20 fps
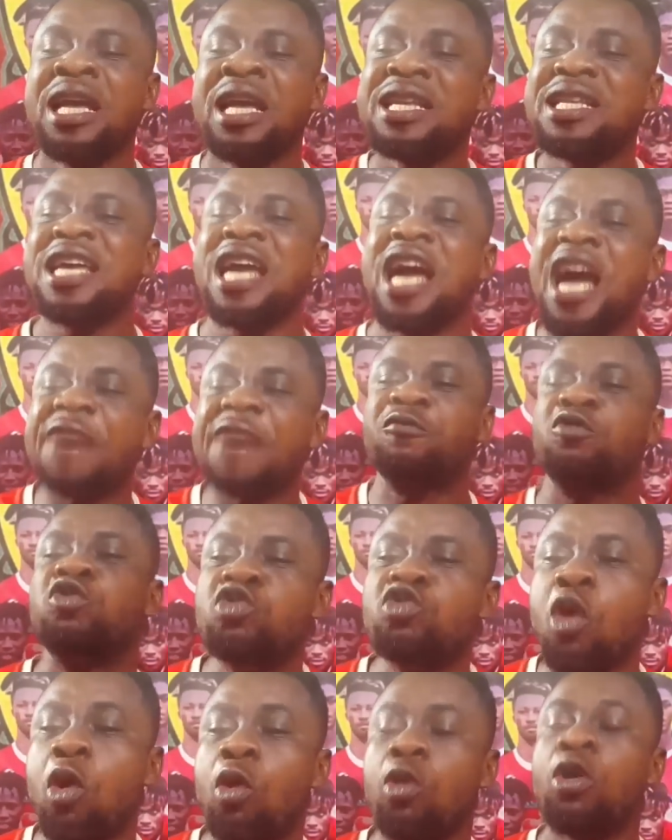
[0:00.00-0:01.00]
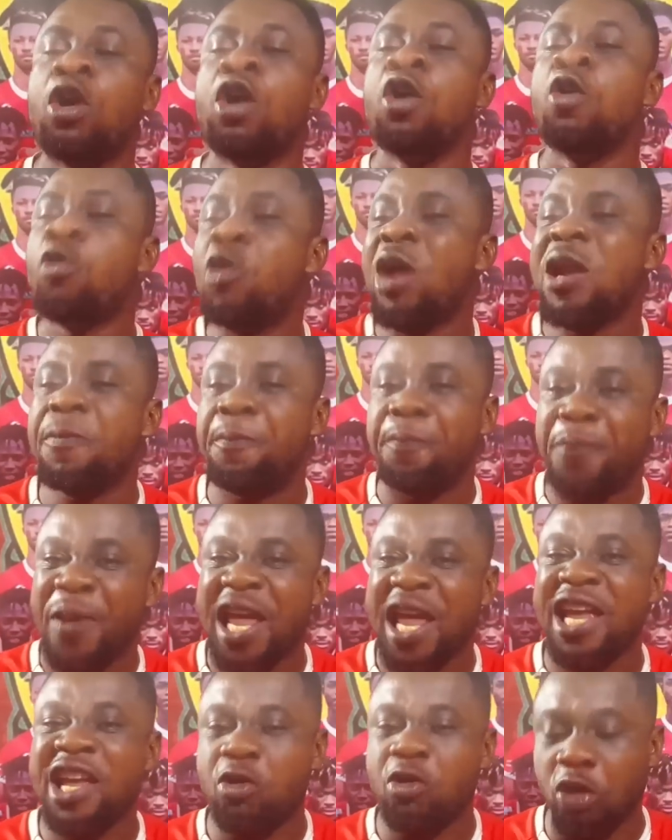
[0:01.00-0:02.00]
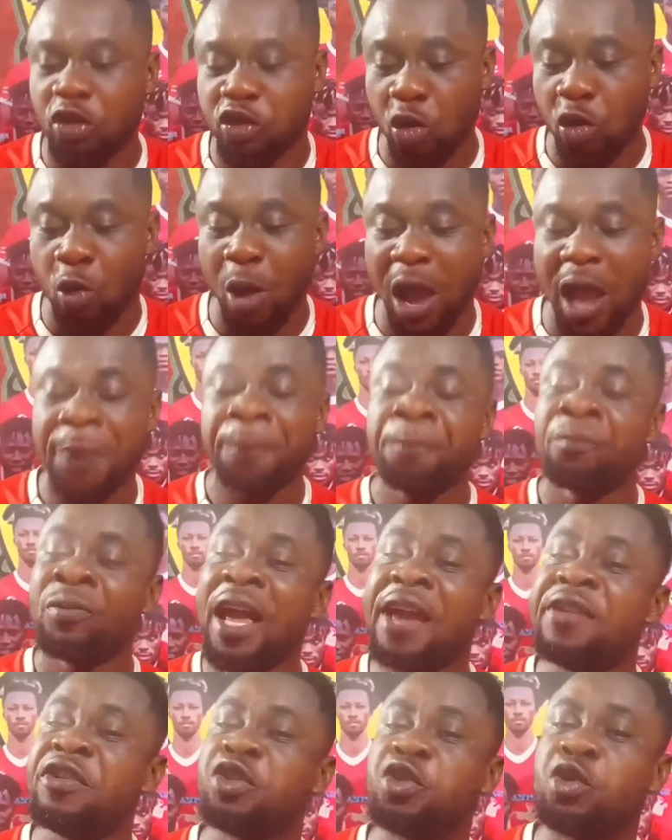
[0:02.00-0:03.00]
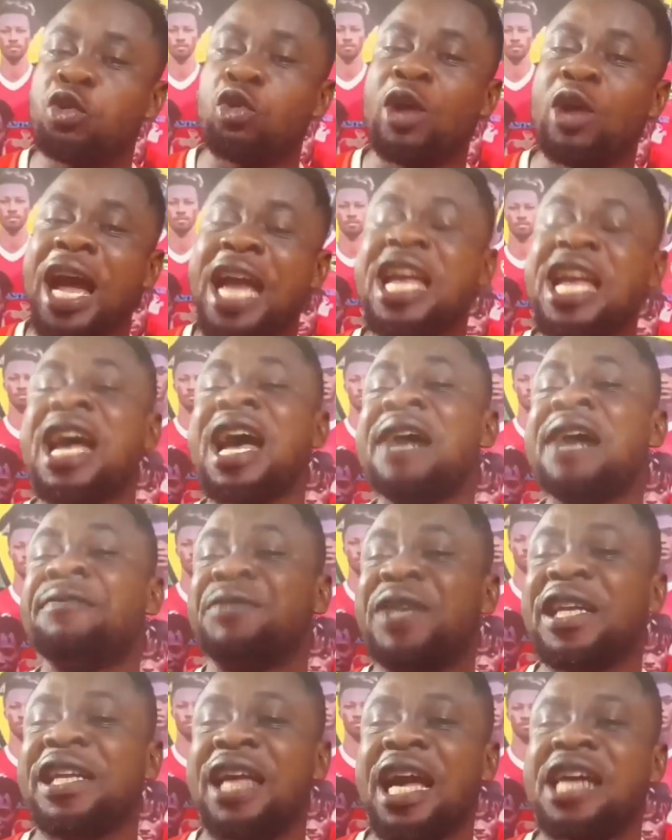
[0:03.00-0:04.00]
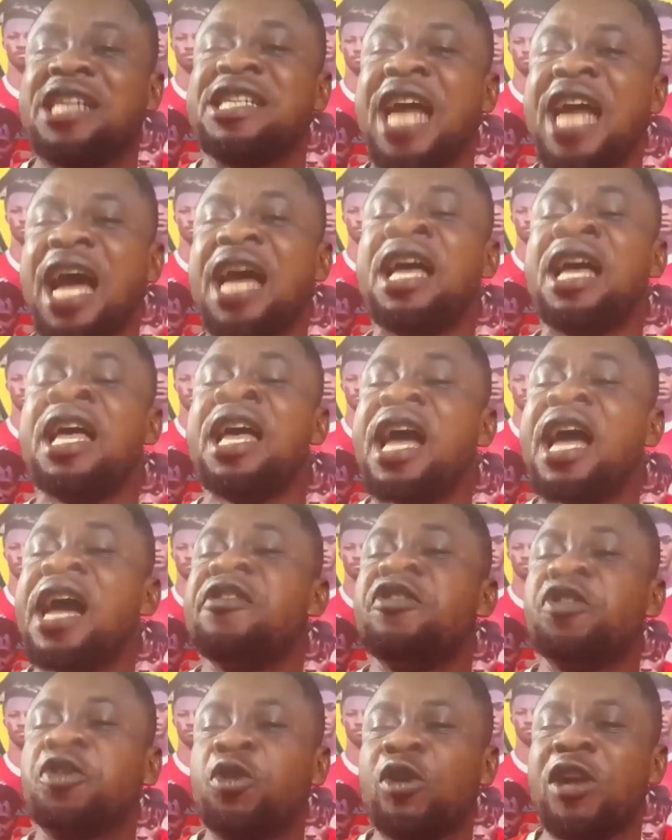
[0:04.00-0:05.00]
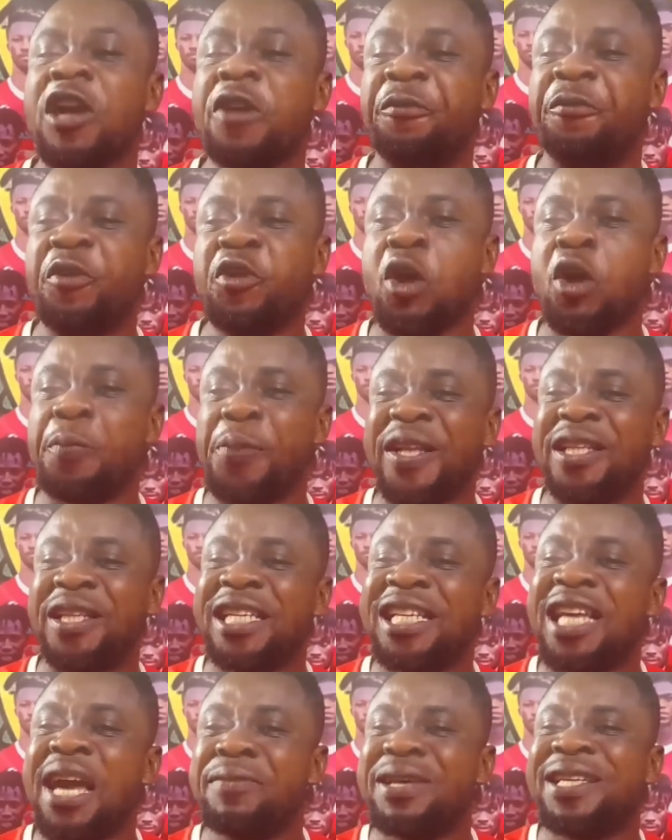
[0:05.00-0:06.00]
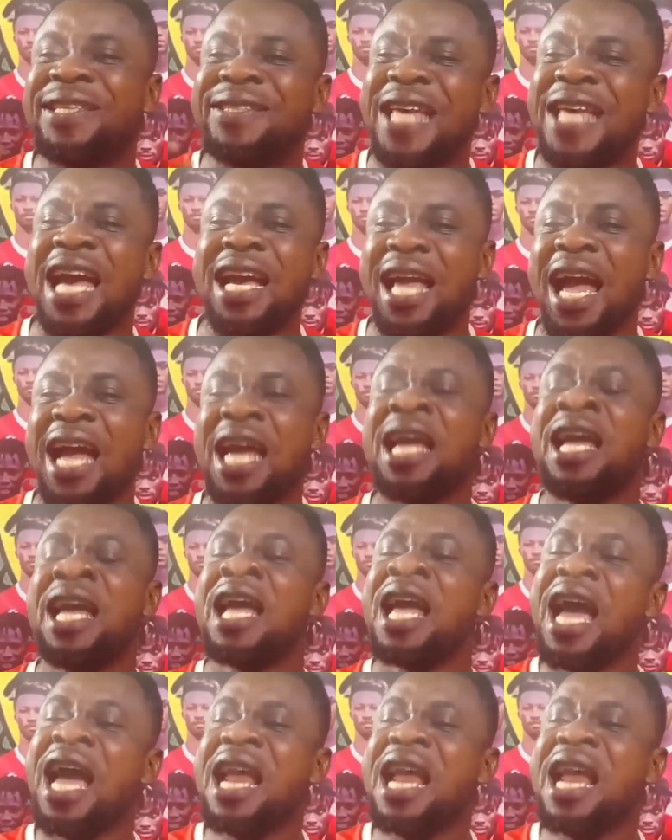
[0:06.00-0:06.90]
They have to know when playing Kotoko. And also, Abdul Kakra. And also, a free opportunity. I mean, second.